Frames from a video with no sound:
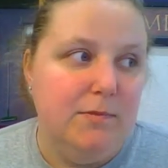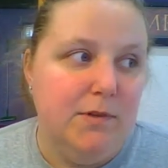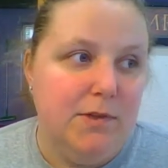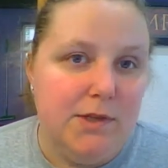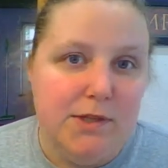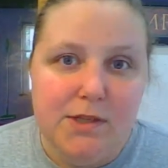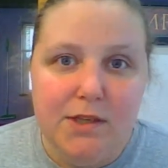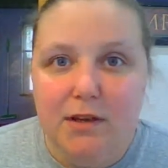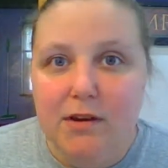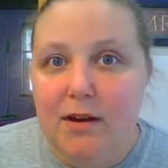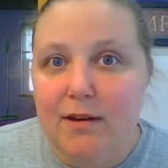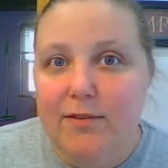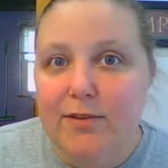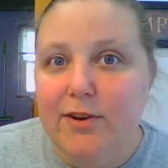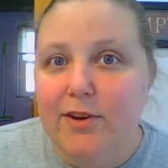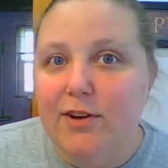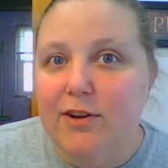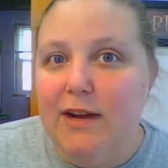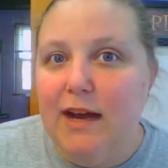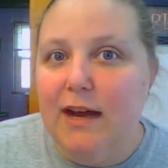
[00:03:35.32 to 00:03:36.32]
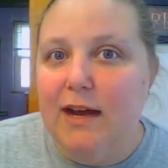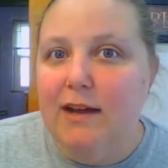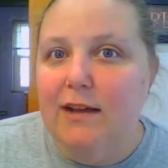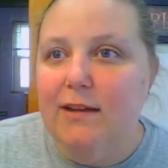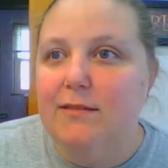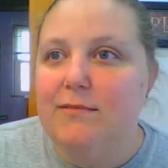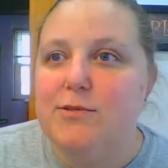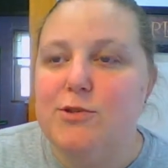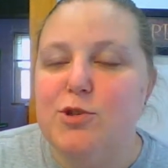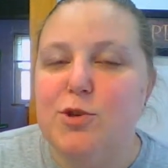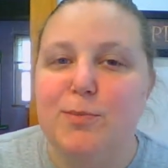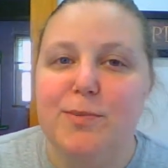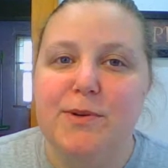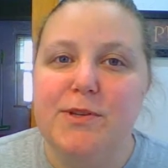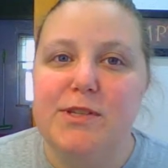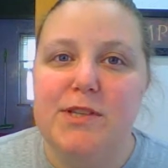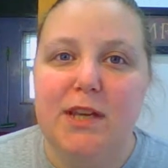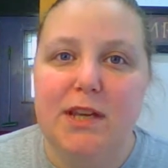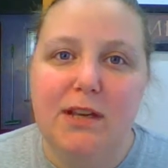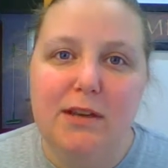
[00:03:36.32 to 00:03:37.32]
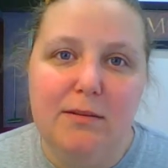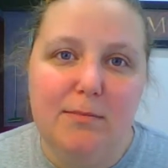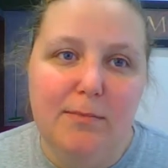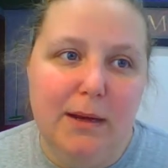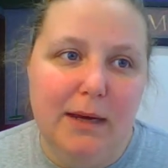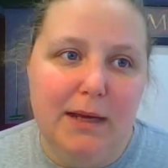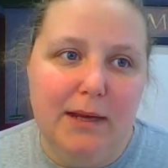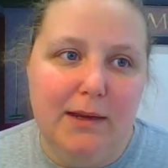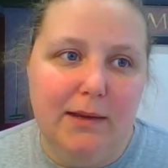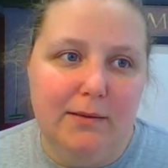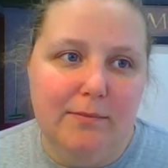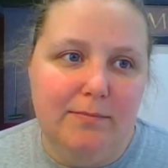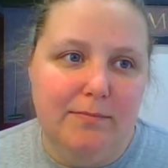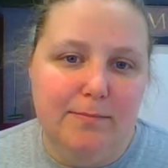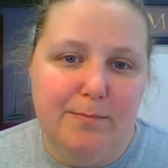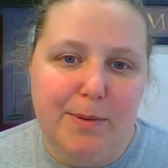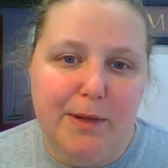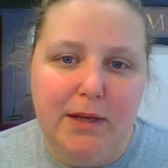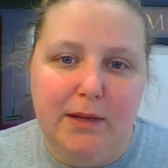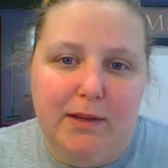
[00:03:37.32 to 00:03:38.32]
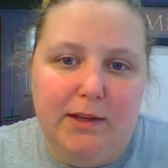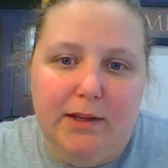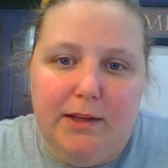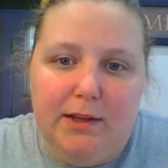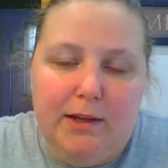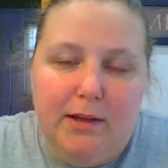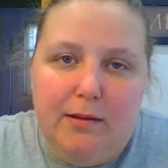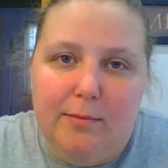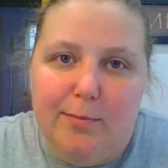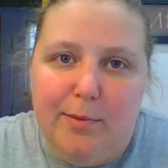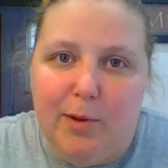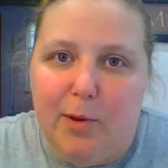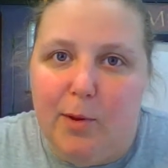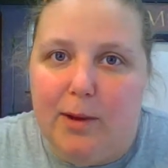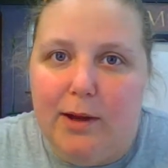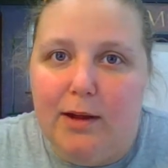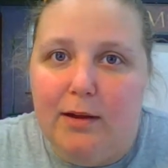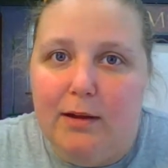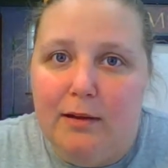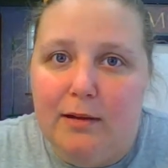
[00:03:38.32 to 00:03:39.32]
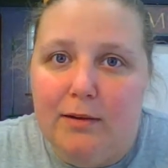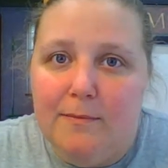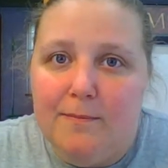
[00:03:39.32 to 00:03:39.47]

Does the governor not supersede my piddly little employer?